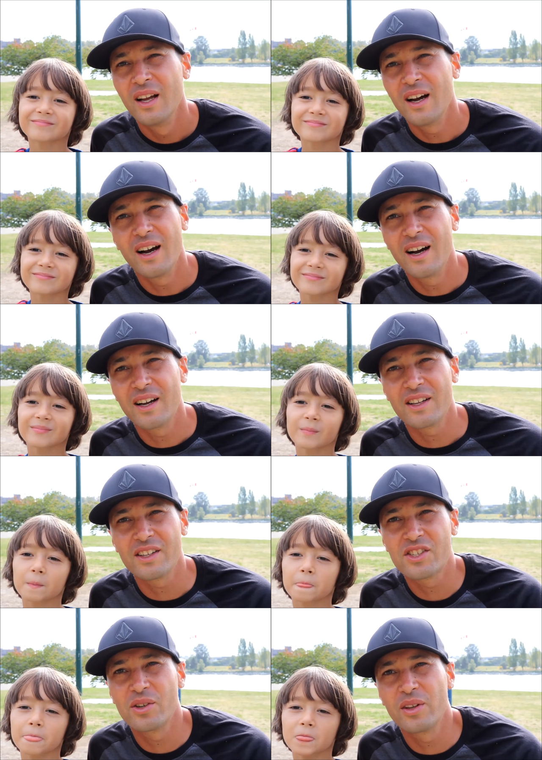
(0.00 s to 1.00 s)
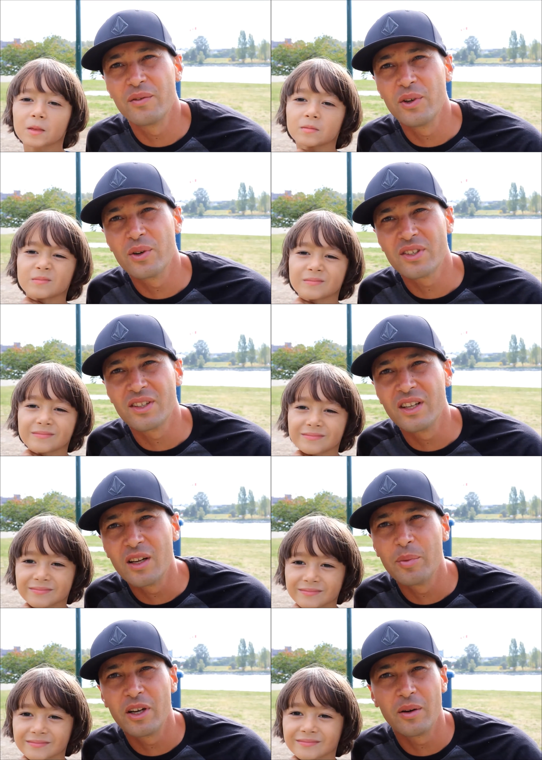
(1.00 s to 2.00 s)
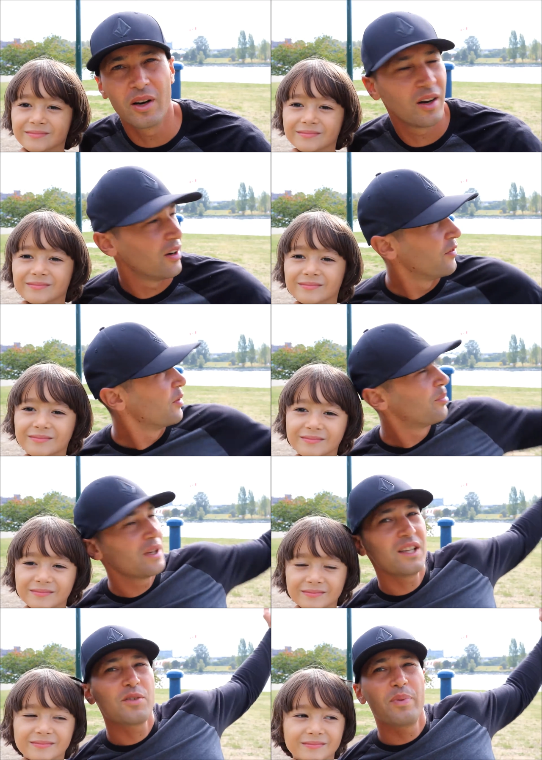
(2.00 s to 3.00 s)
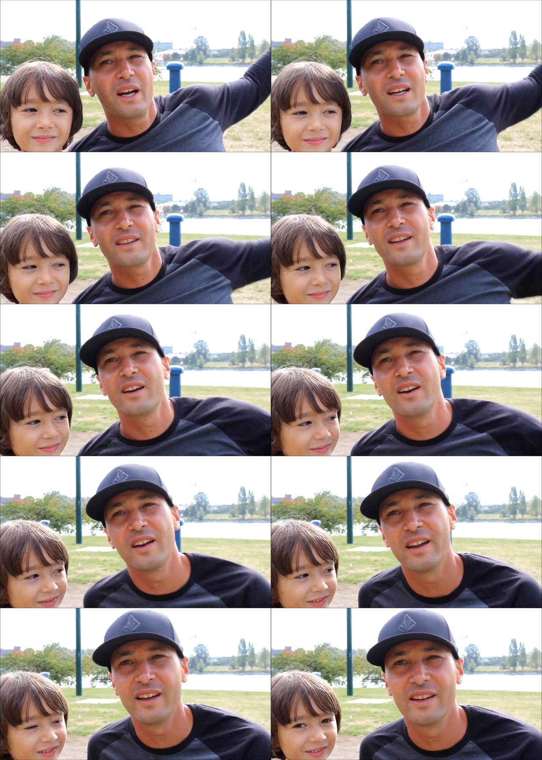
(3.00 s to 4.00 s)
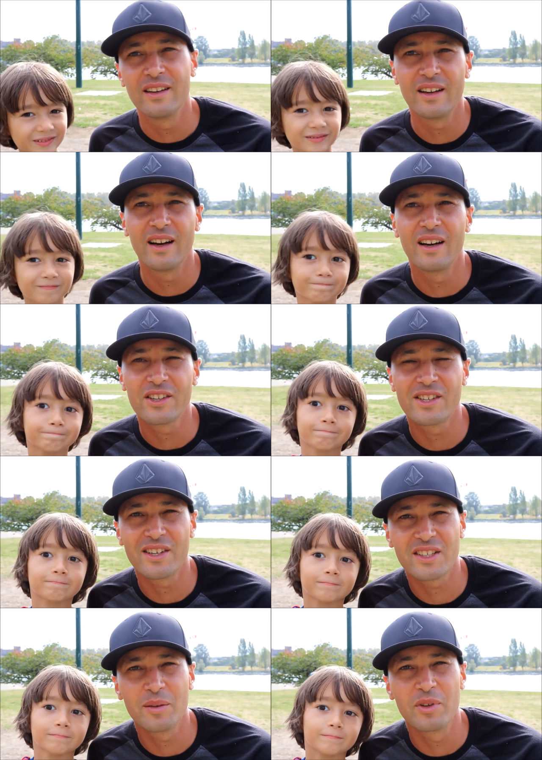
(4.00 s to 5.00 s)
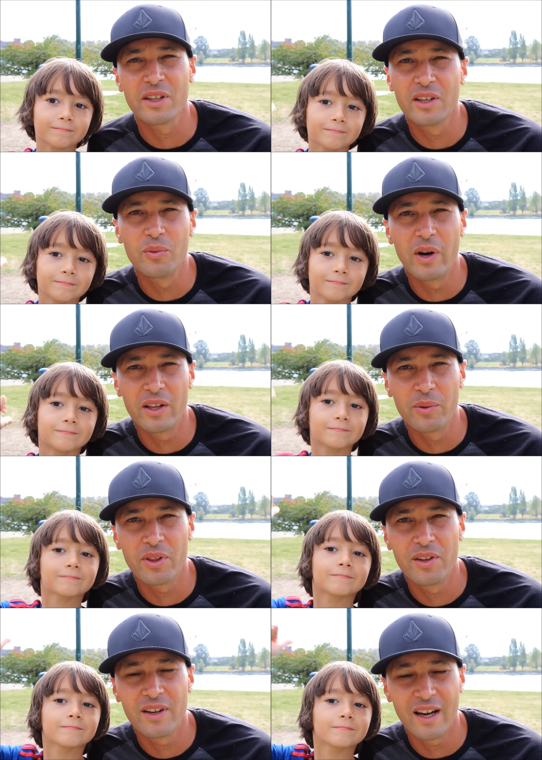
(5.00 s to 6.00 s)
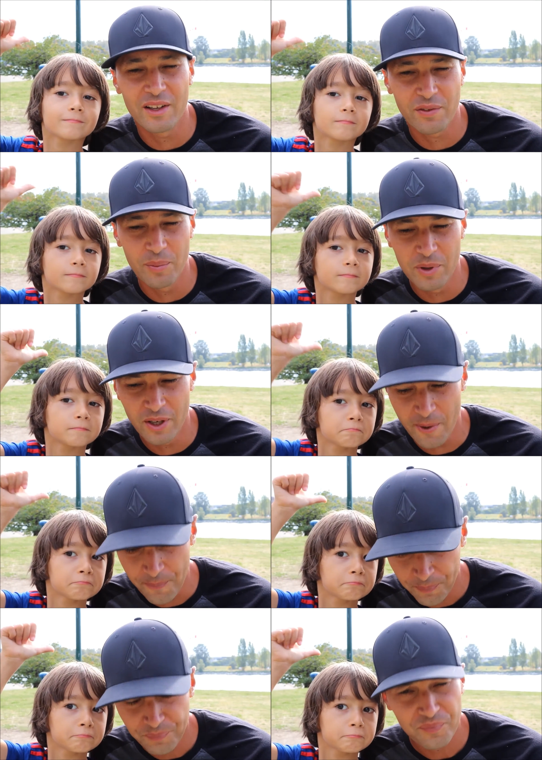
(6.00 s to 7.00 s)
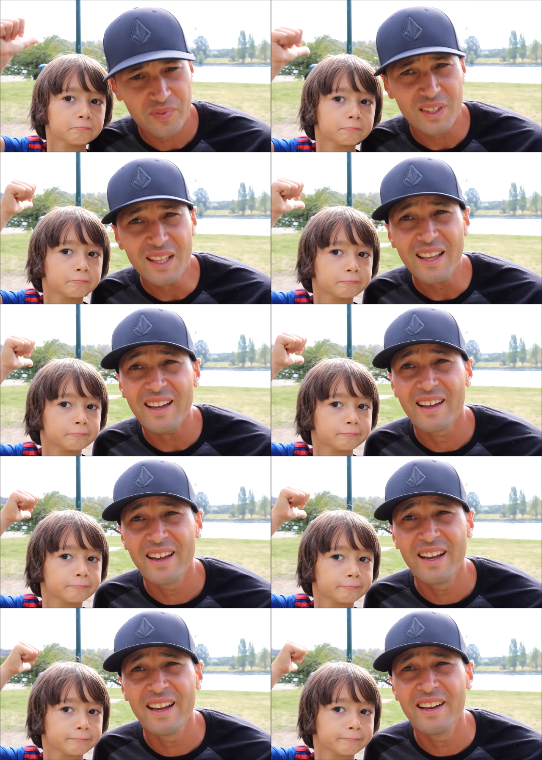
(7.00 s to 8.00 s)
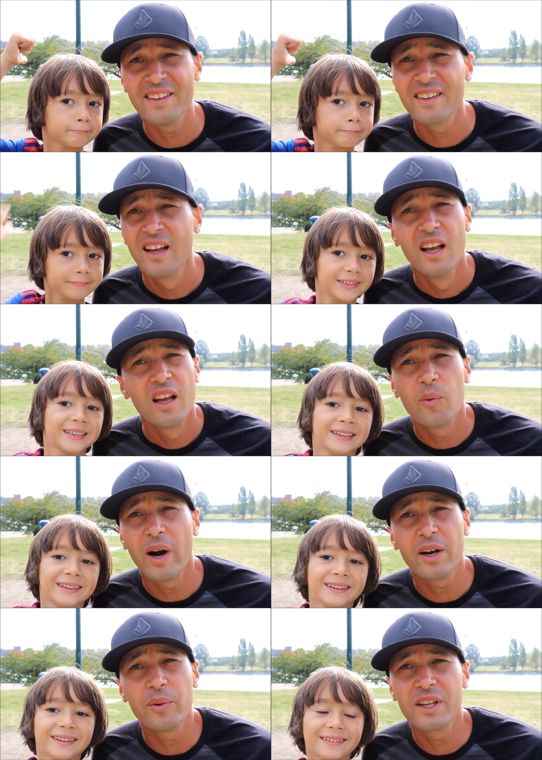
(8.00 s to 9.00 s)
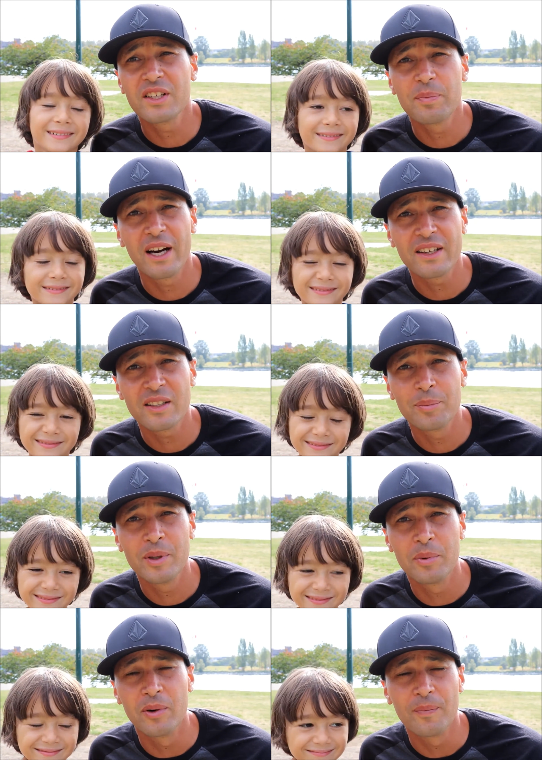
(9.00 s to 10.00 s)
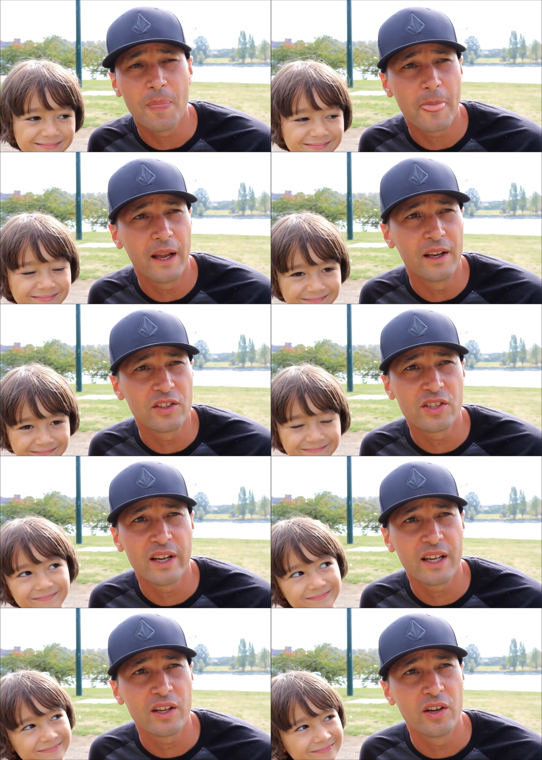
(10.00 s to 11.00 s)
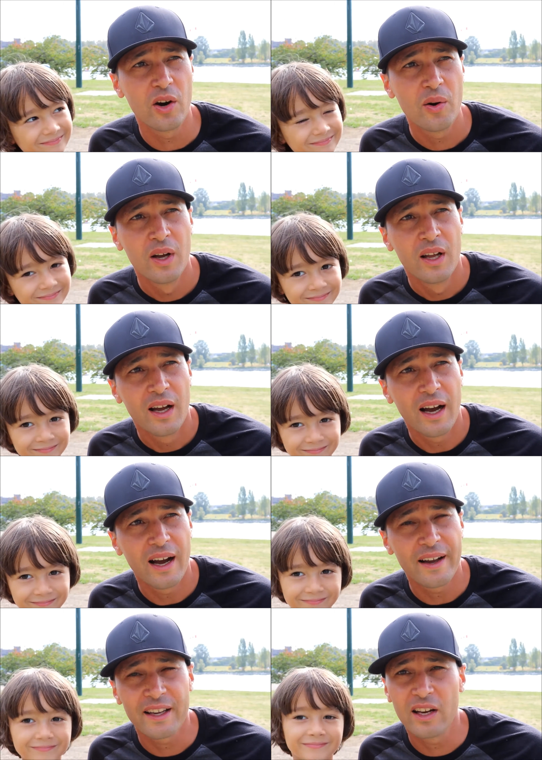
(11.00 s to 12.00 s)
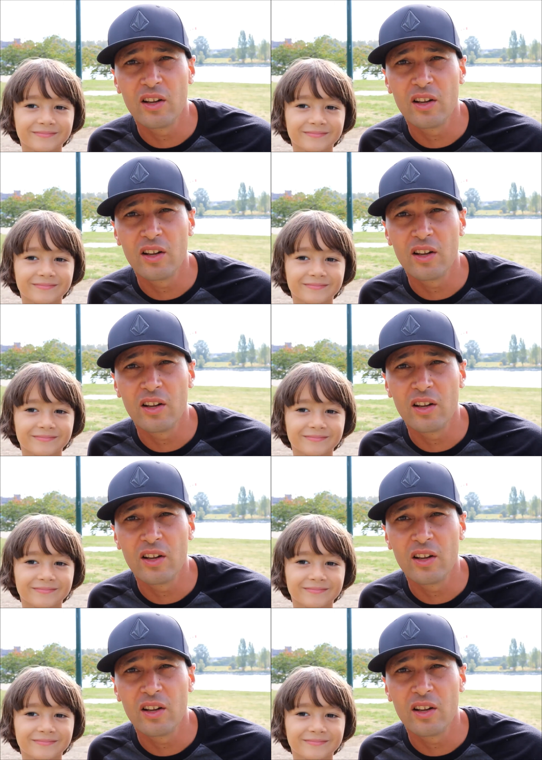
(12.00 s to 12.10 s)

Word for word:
Speaker 1: the viewers a little bit of the beach back there and share some of the good weather with you guys from here. And why don't we inspire some people? And today, you know, I get a